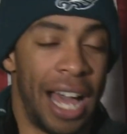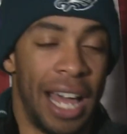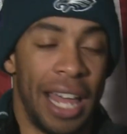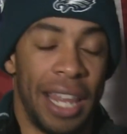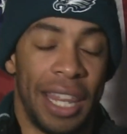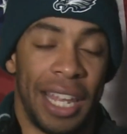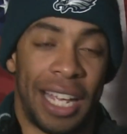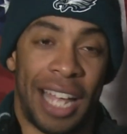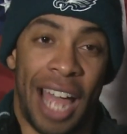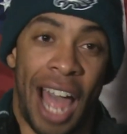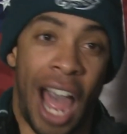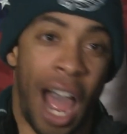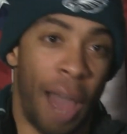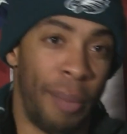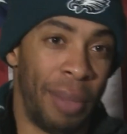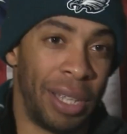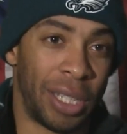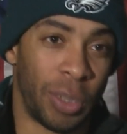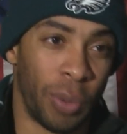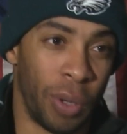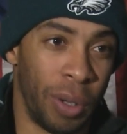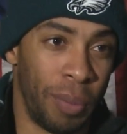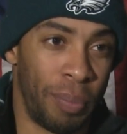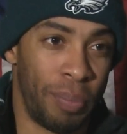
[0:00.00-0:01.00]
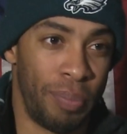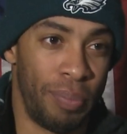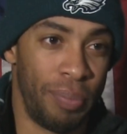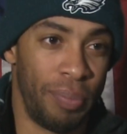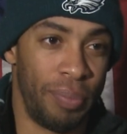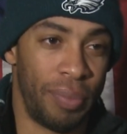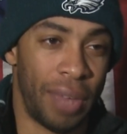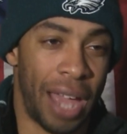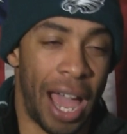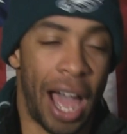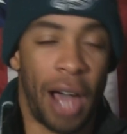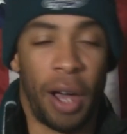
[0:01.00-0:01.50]
The comments will,
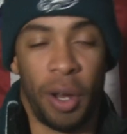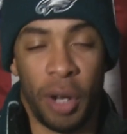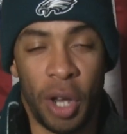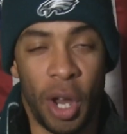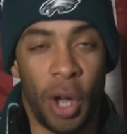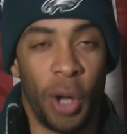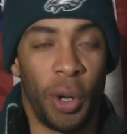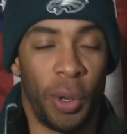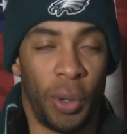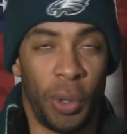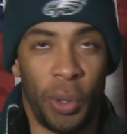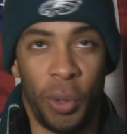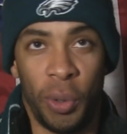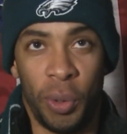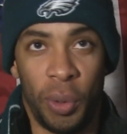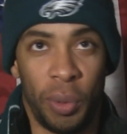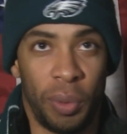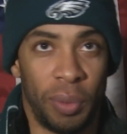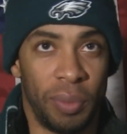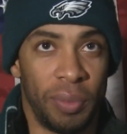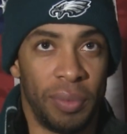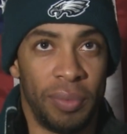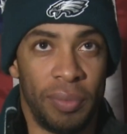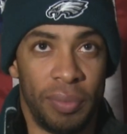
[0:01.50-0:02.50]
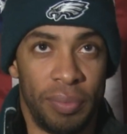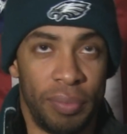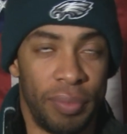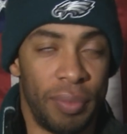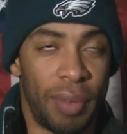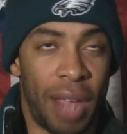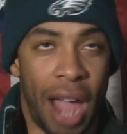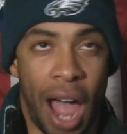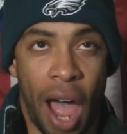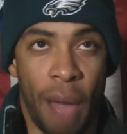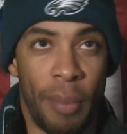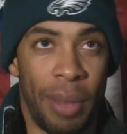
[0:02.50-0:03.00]
I'll know who
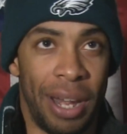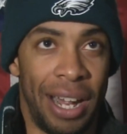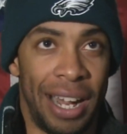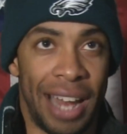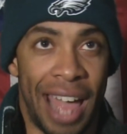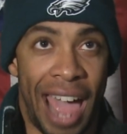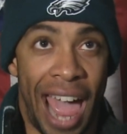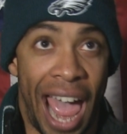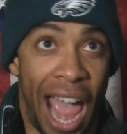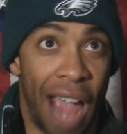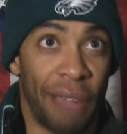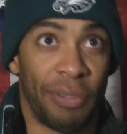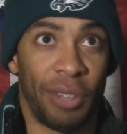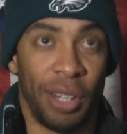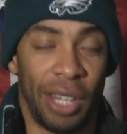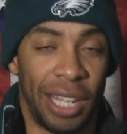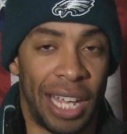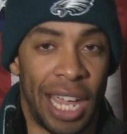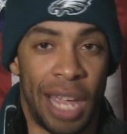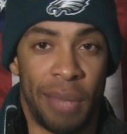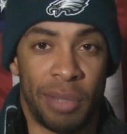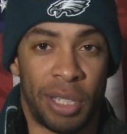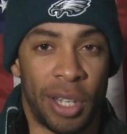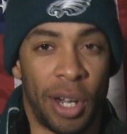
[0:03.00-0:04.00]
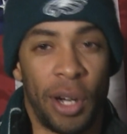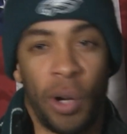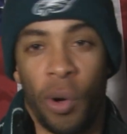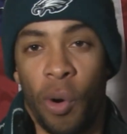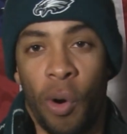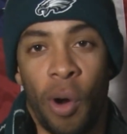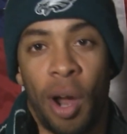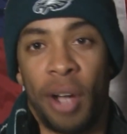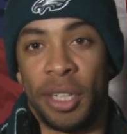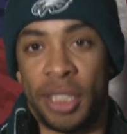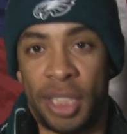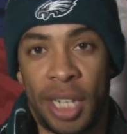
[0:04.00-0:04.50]
commented after the game started,
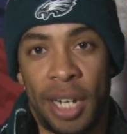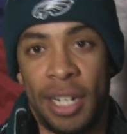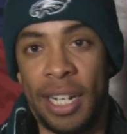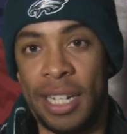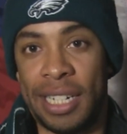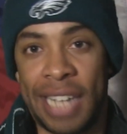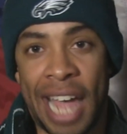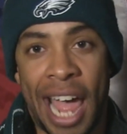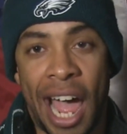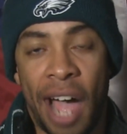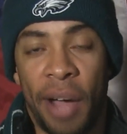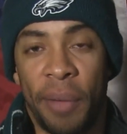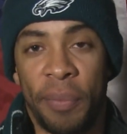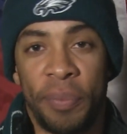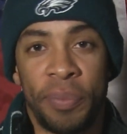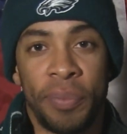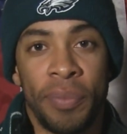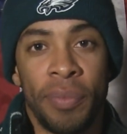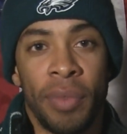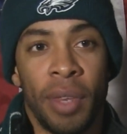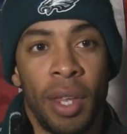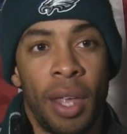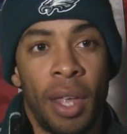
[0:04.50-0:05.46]
or I'll shut it down